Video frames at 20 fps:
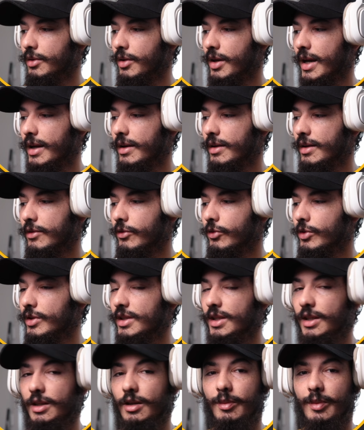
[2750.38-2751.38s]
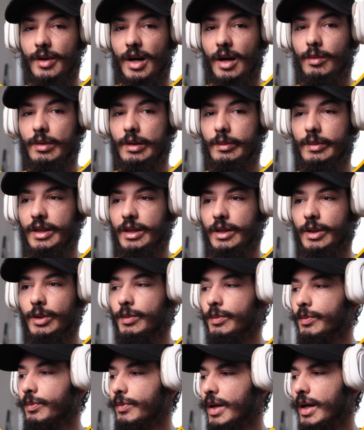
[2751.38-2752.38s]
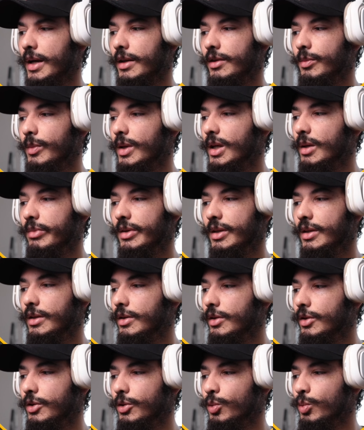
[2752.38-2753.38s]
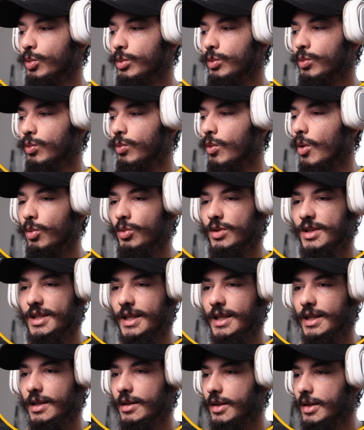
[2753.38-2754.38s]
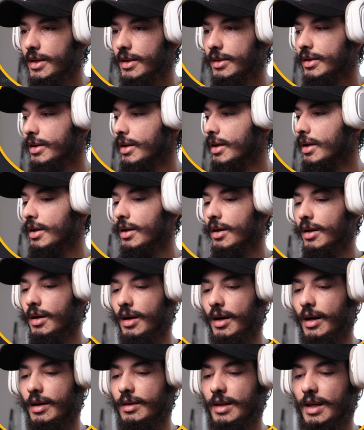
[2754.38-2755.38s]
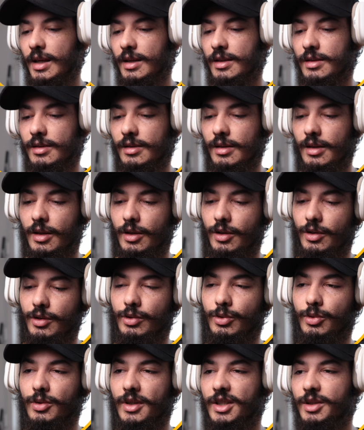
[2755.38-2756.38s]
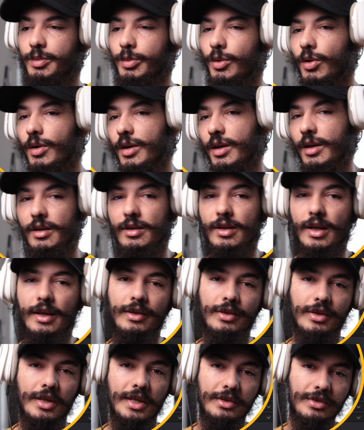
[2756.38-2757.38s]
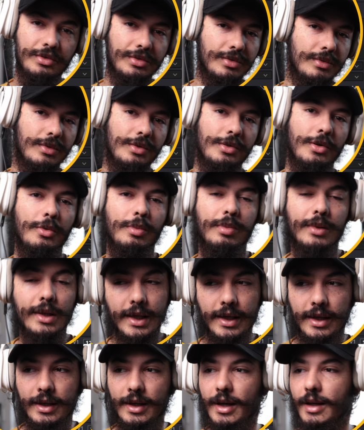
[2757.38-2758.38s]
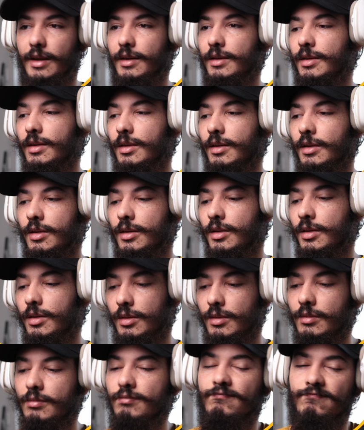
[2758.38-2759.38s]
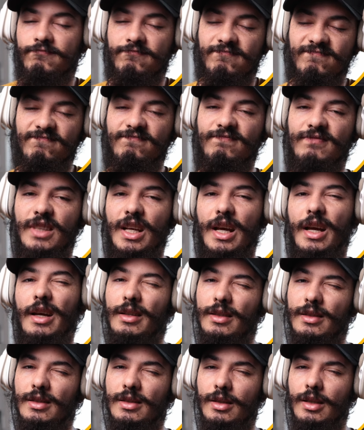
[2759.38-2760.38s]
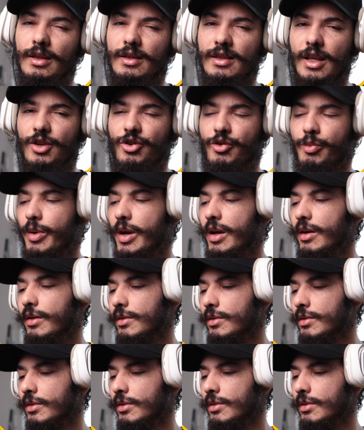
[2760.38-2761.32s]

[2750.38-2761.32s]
the problem here. And maybe you won't see it unless you export it and go play, and yeah, it's such a pain